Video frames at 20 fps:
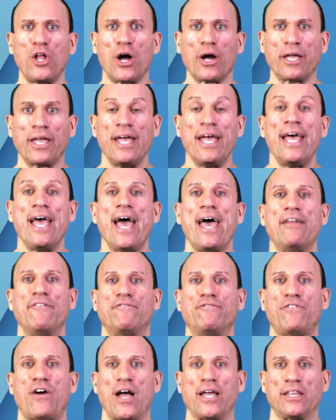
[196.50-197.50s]
look and
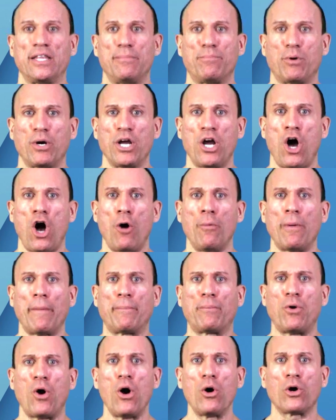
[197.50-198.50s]
finally bring home a
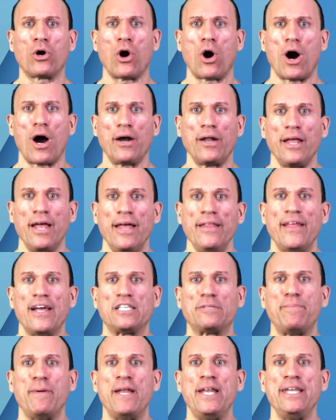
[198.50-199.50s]
pro card
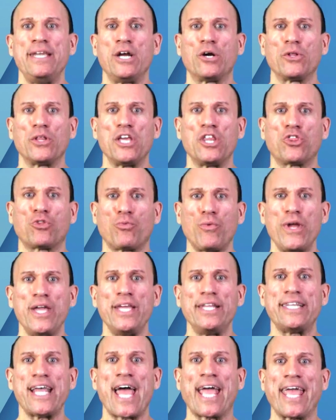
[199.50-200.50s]
that's been nearly
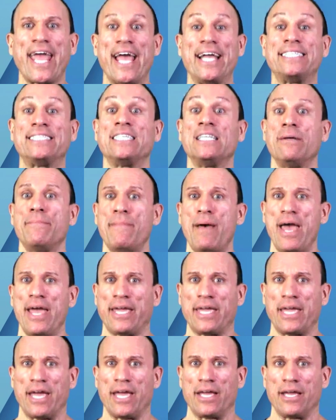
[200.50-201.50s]
three decades in the
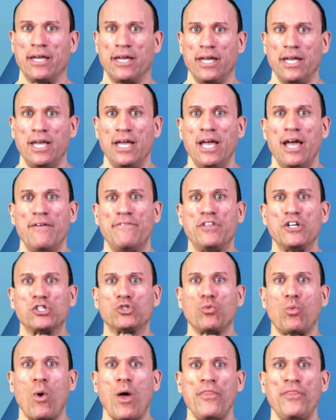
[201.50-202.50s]
making. If
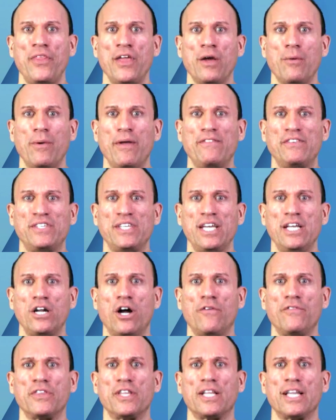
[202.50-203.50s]
there's one thing we've seen
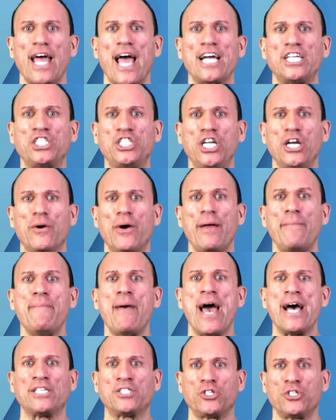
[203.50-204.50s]
over the last year at
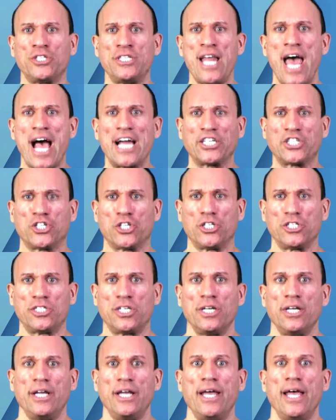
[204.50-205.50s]
Masters
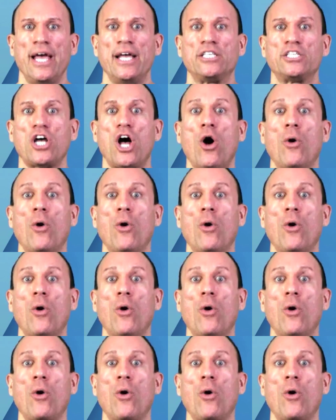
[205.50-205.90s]
Nationals, it's